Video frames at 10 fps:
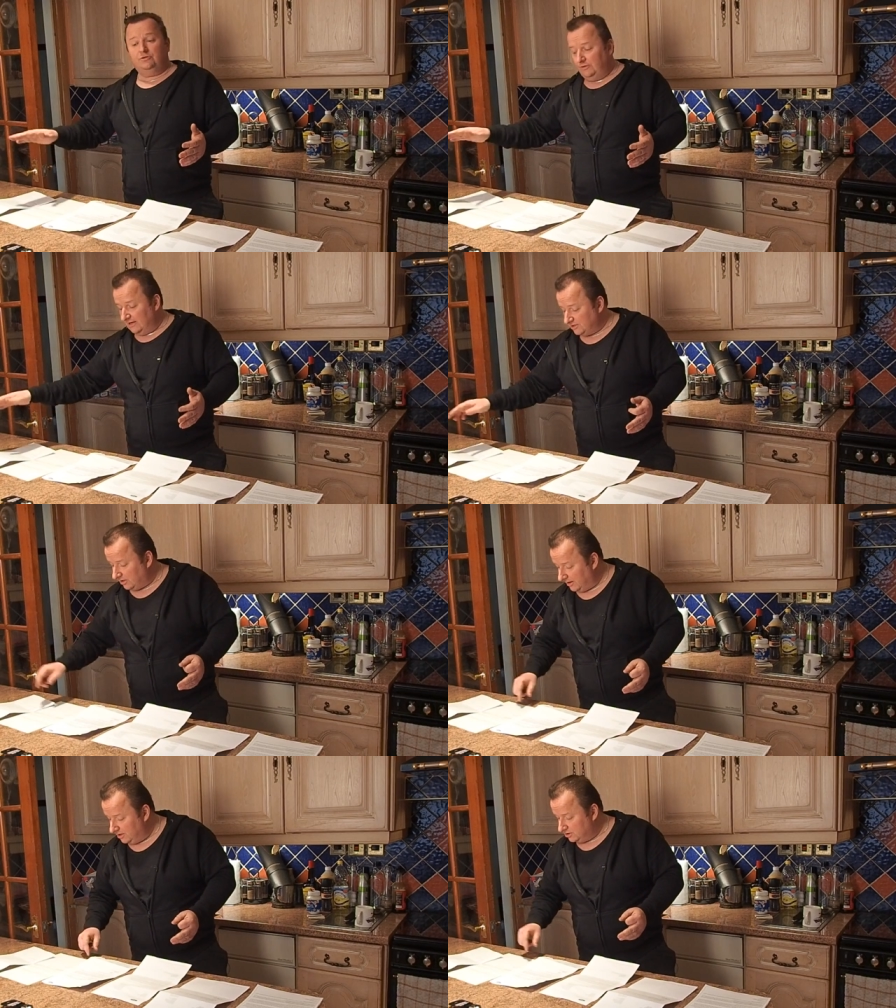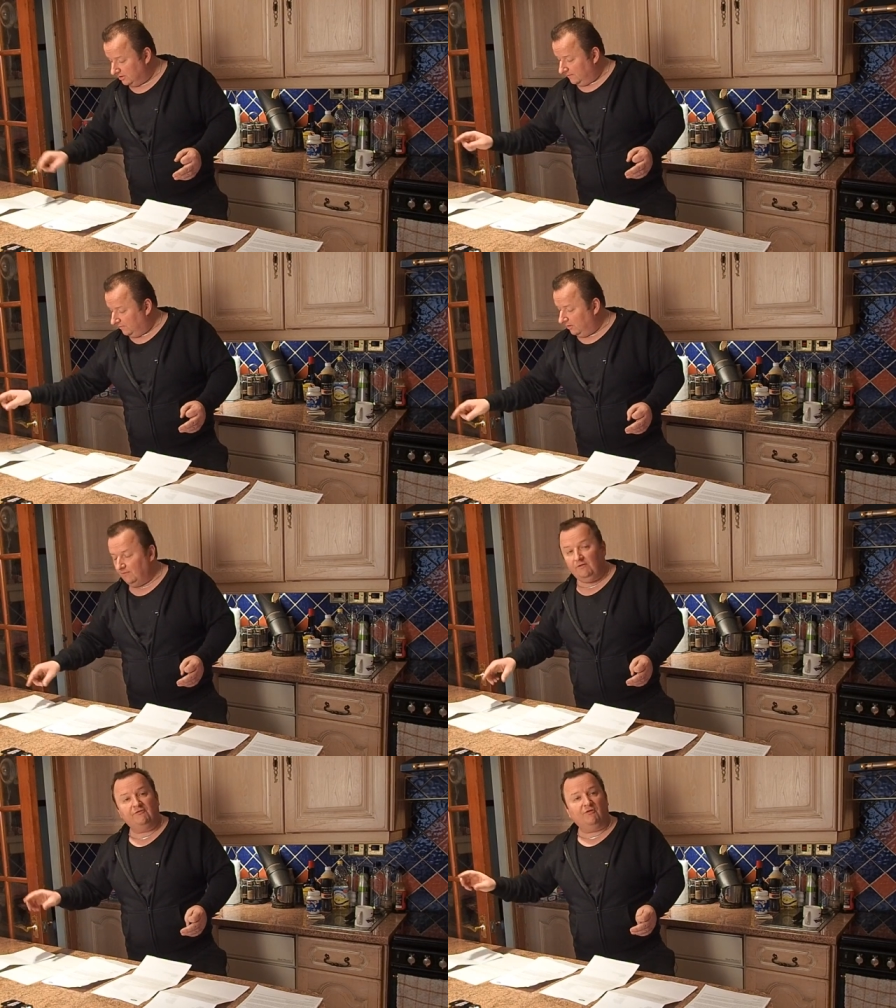the next stage
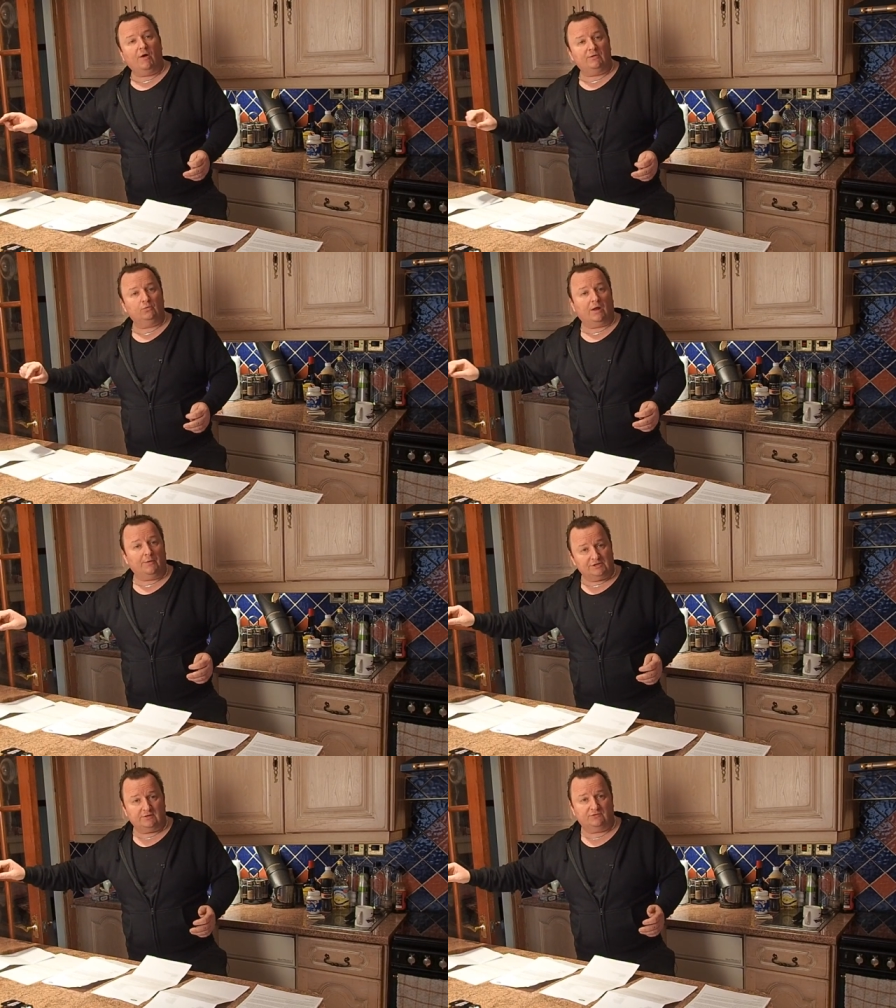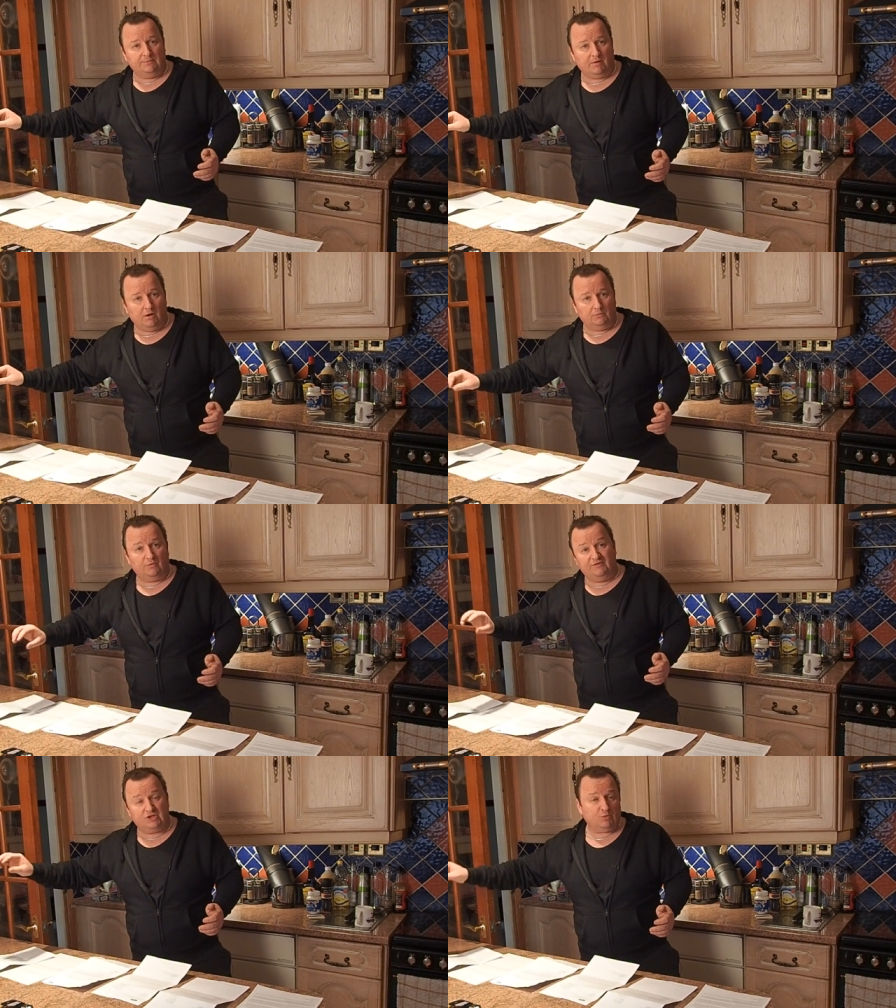of a final notice of demand
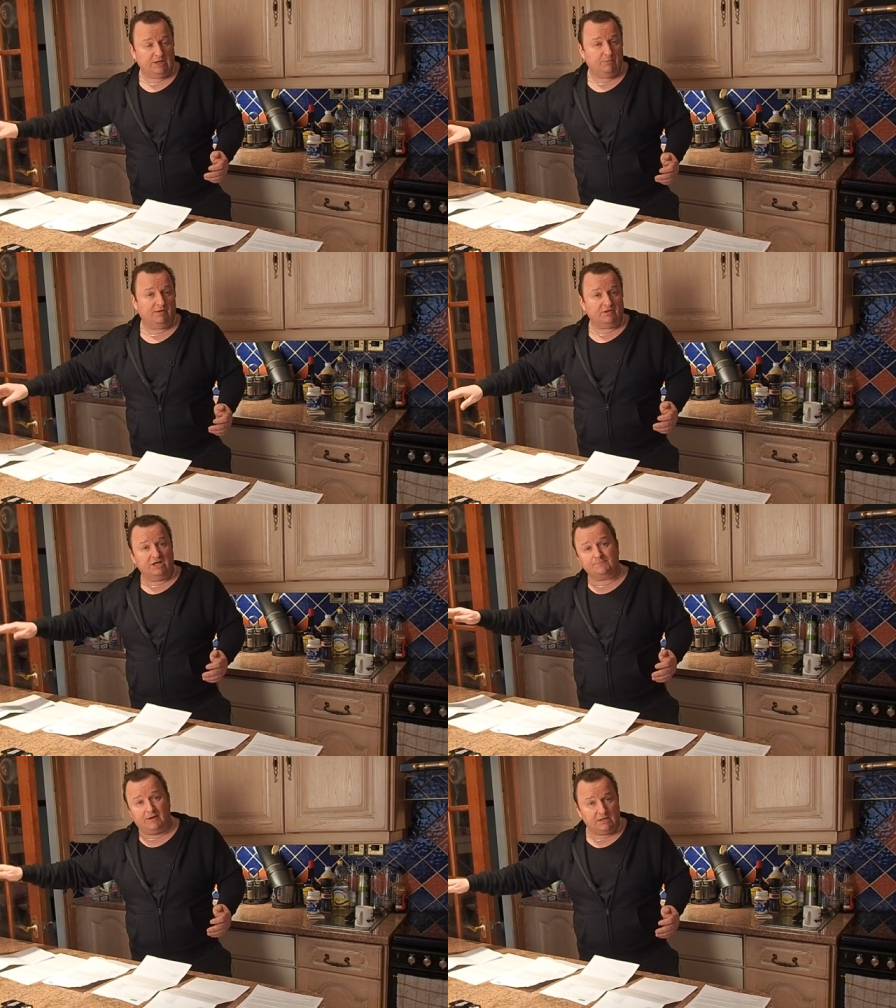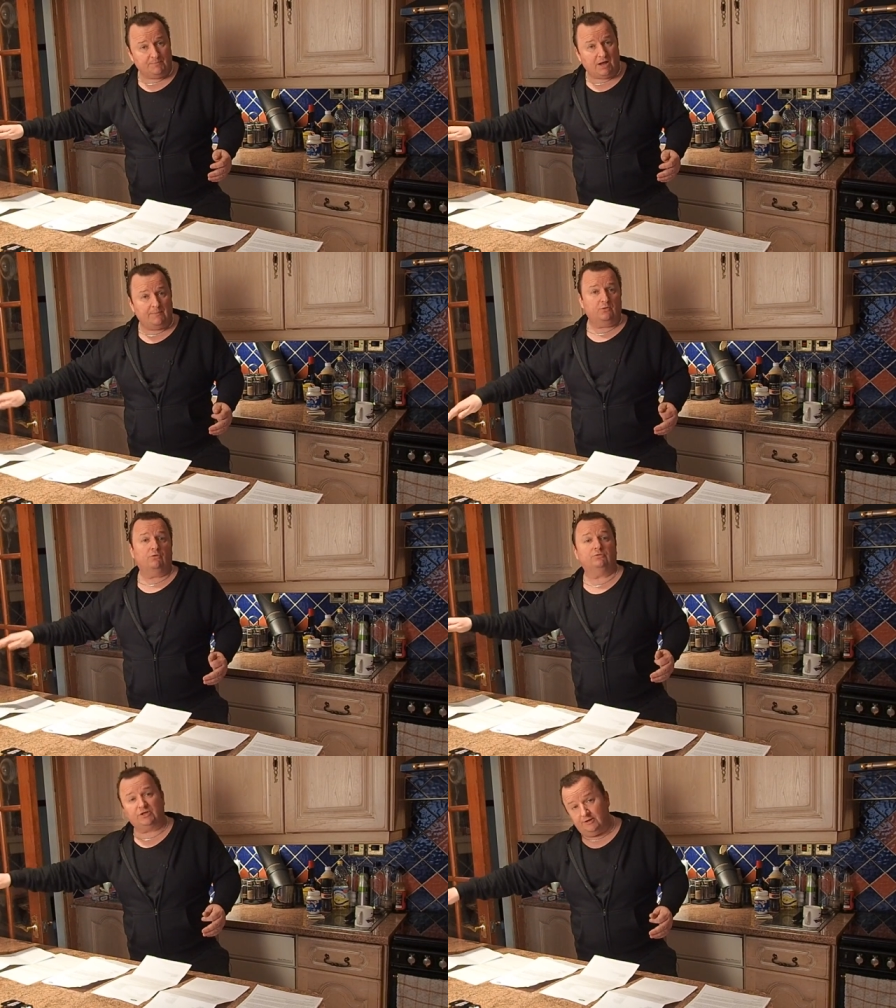within 21 days, make your payment
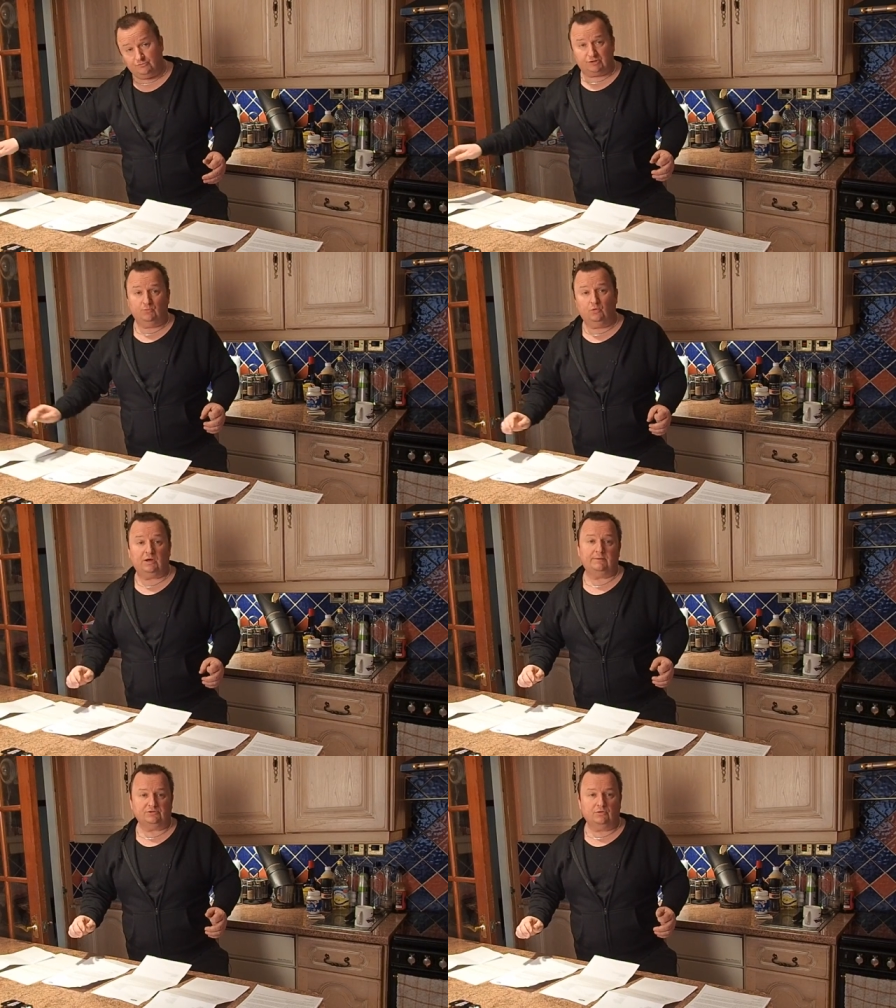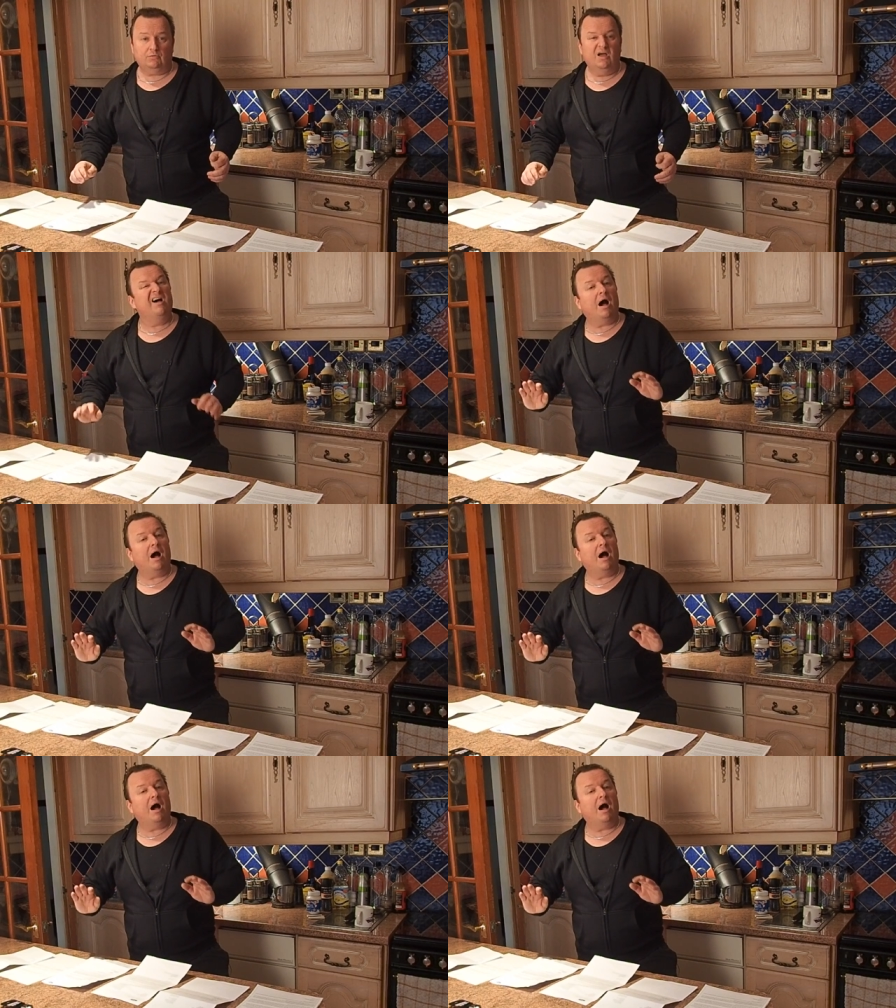or I'll take you to a small claims court.